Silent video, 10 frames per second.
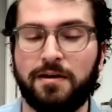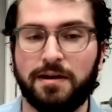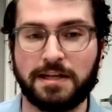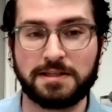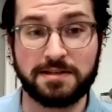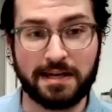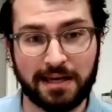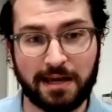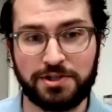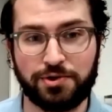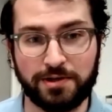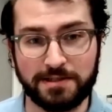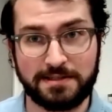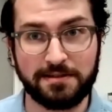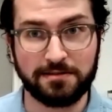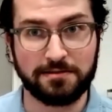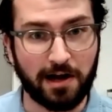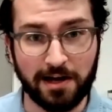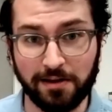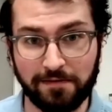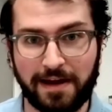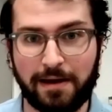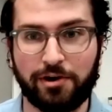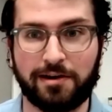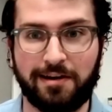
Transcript: And that's because that chemistry is still on the fabric